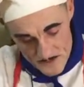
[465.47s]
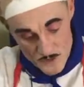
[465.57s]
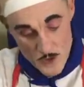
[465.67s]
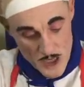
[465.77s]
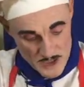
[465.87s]

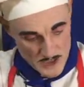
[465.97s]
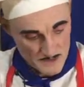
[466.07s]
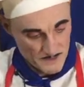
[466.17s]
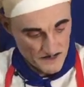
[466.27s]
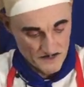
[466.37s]
together.
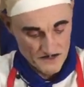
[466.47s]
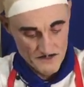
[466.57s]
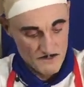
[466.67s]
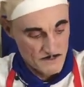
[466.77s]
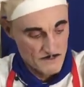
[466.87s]

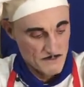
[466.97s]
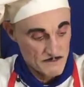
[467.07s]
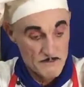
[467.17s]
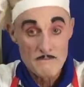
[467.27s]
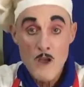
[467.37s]

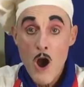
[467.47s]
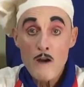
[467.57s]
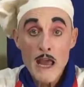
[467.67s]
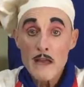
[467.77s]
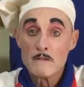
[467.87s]

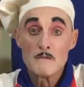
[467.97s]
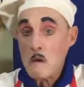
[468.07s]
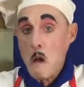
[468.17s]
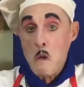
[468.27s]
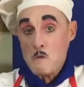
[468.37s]
Okay,
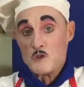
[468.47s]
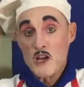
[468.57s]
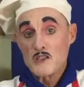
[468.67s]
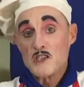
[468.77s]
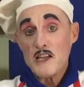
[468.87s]

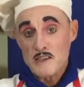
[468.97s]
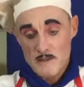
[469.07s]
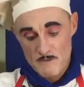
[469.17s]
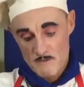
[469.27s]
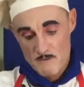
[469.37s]
that's it.
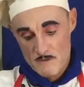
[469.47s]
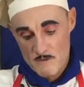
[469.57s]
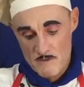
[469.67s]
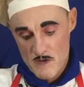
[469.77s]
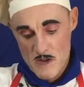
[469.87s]

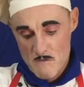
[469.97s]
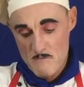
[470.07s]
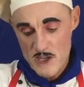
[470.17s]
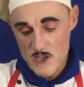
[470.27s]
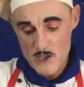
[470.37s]

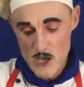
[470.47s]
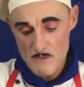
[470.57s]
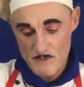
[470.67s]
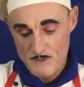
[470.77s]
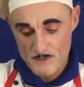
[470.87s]
Mix it up.